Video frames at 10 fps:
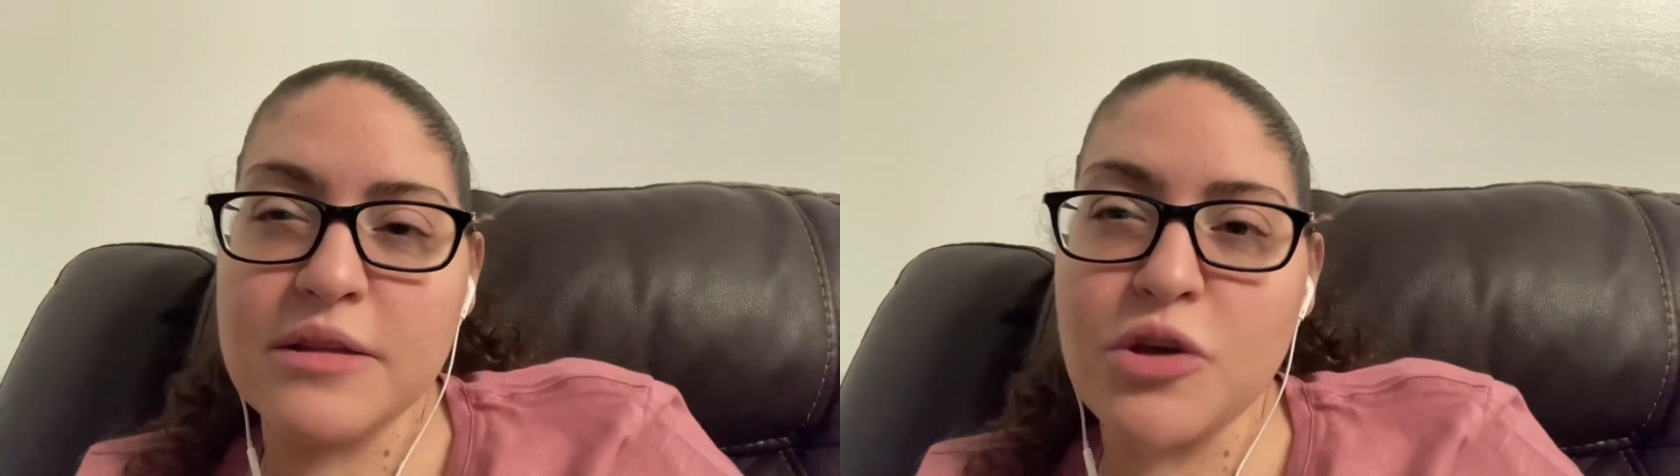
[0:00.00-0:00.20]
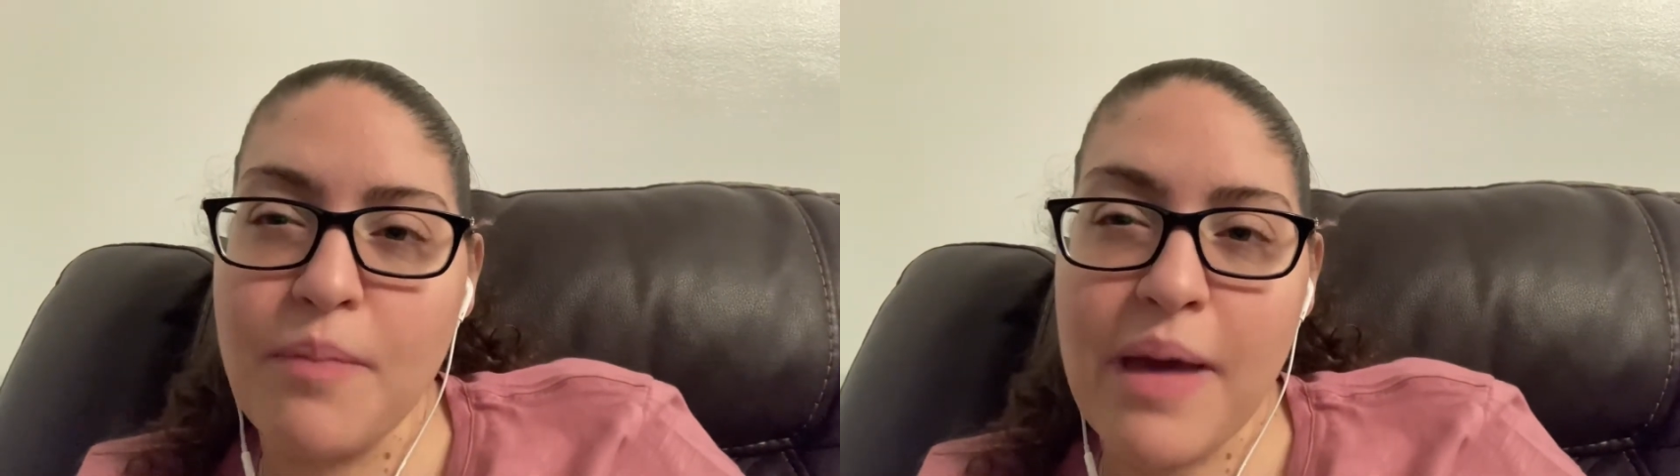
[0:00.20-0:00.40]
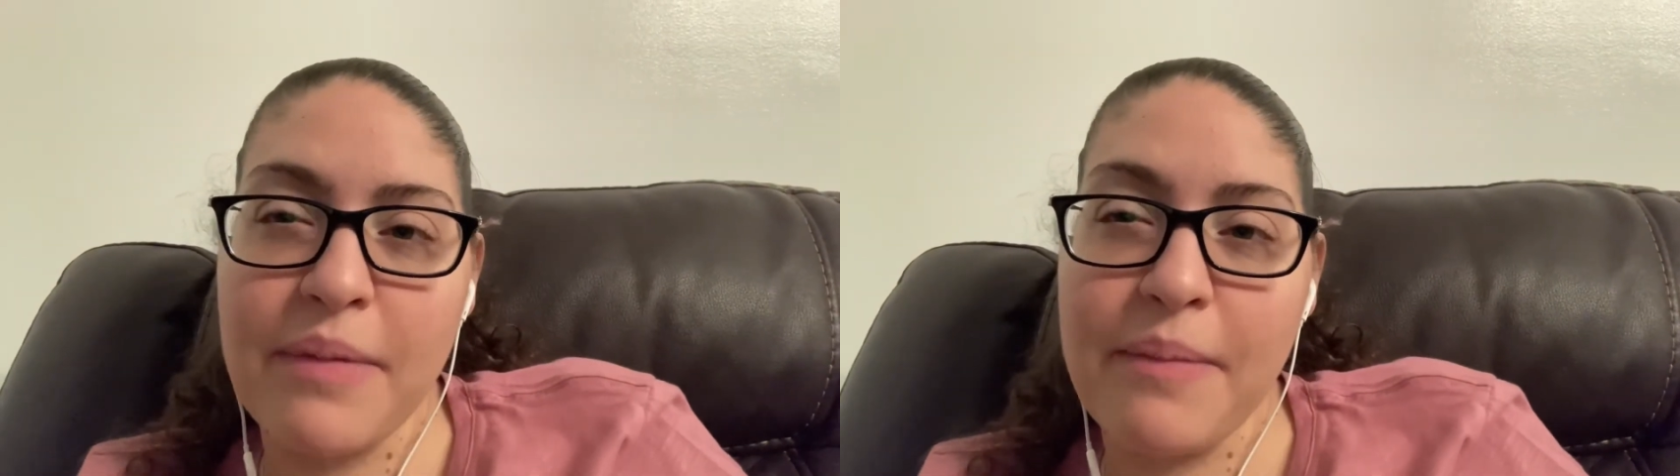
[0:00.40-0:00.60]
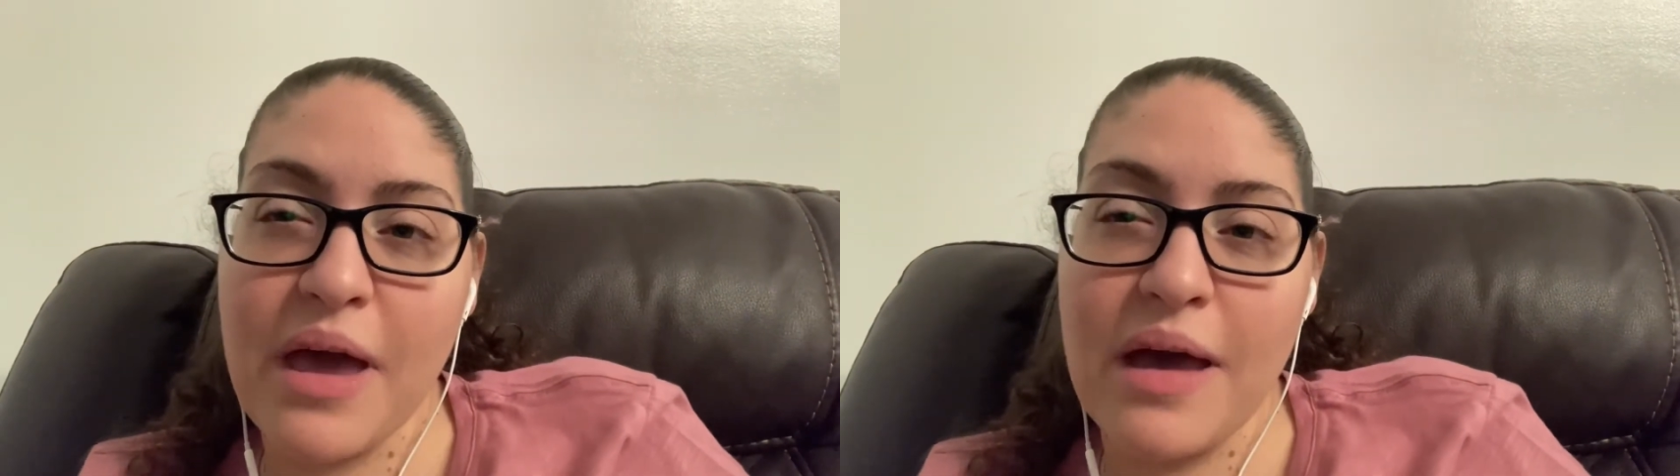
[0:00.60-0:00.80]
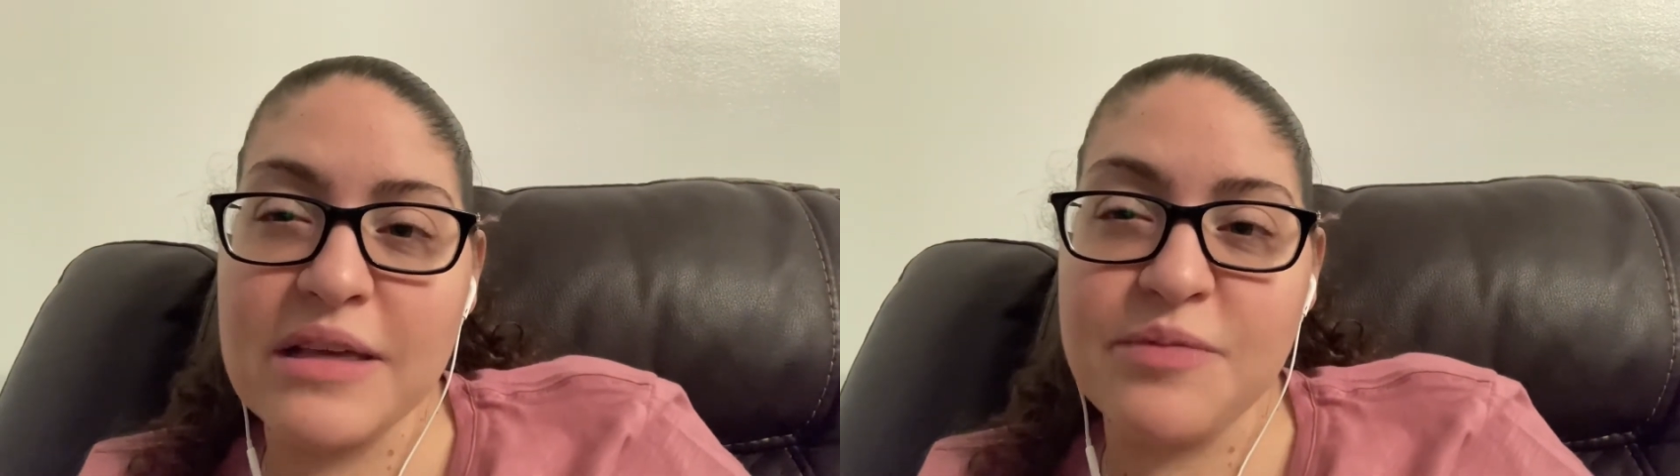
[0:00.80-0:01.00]
Don't mind me, my
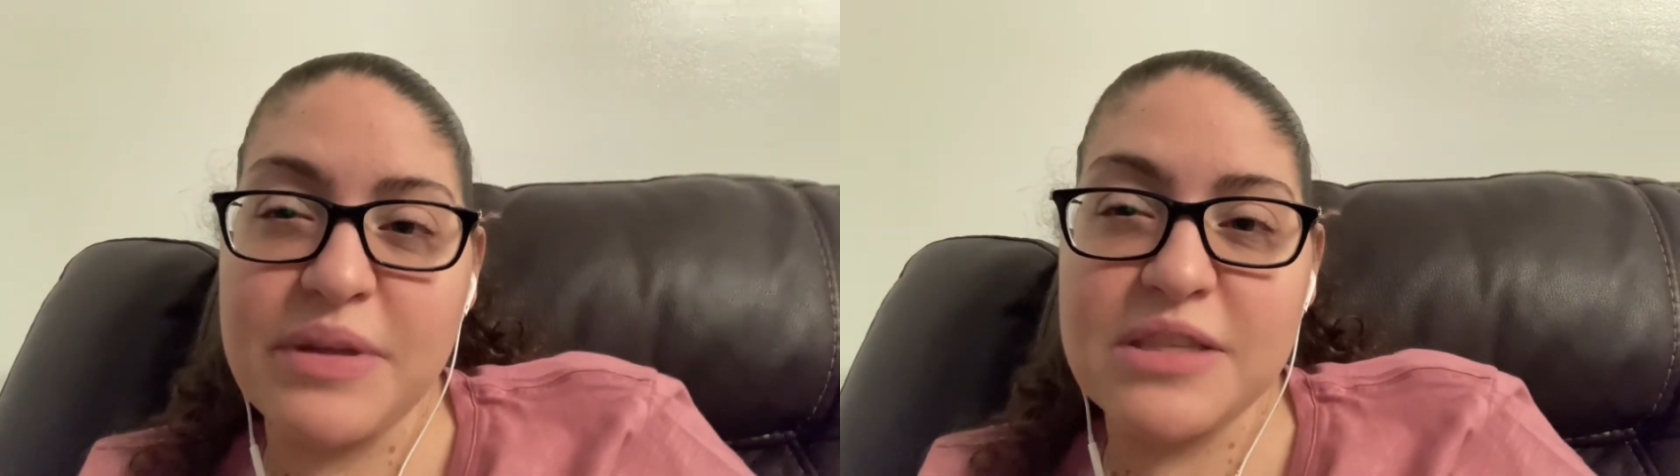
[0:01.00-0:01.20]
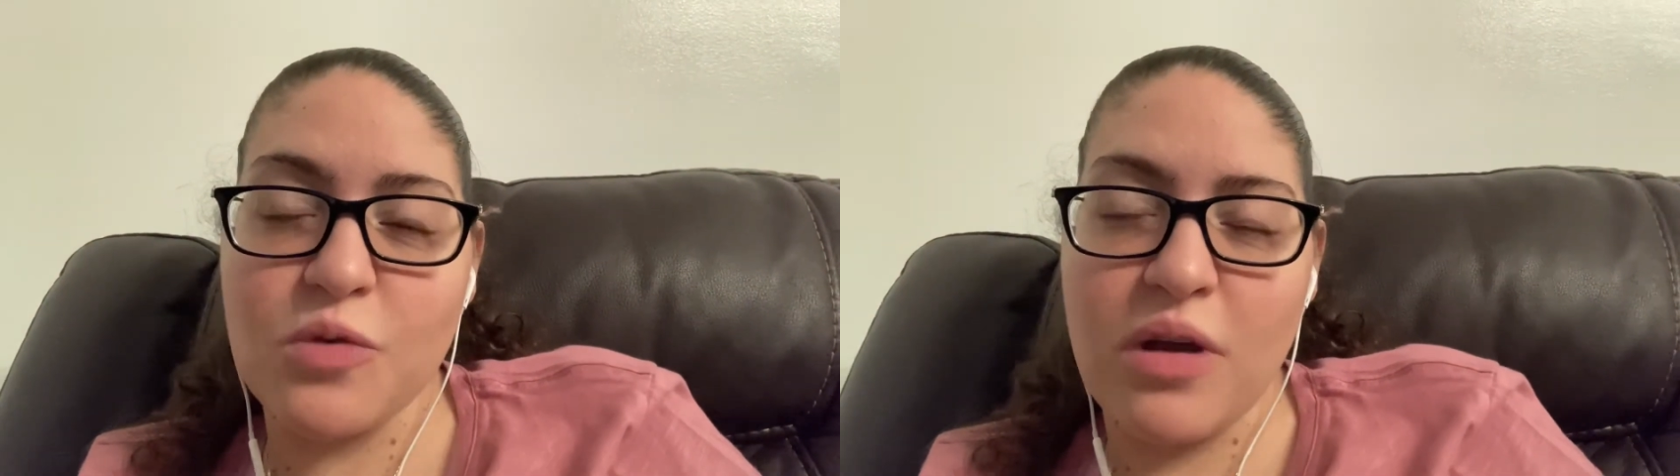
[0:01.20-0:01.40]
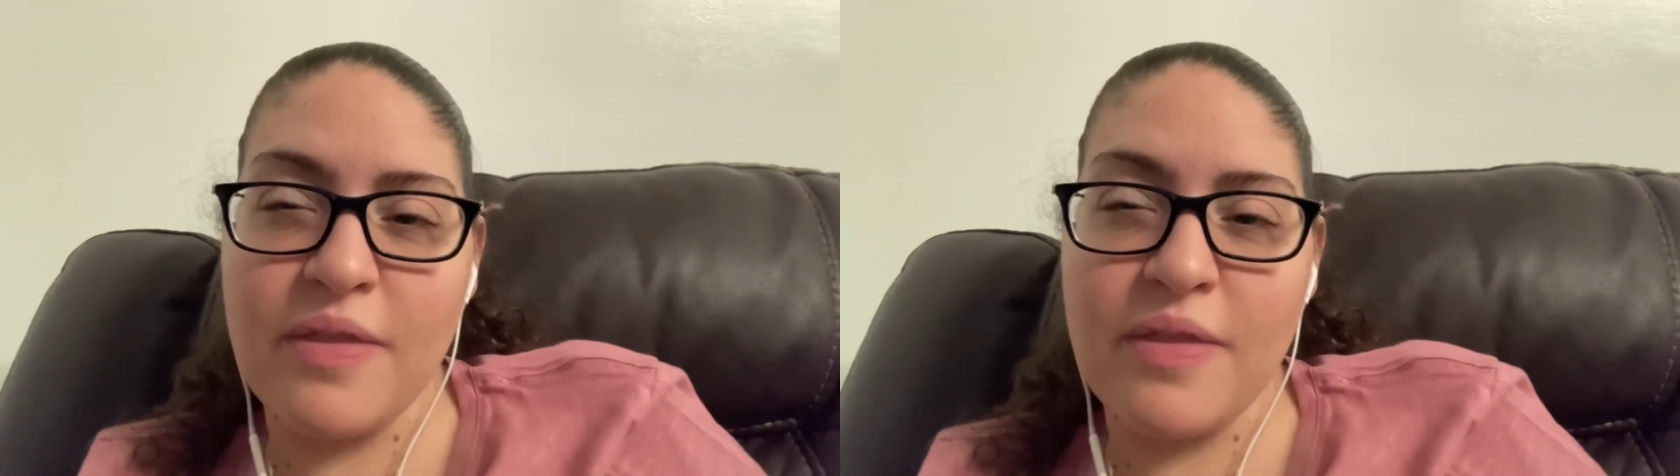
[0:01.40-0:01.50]
eyes a bit sore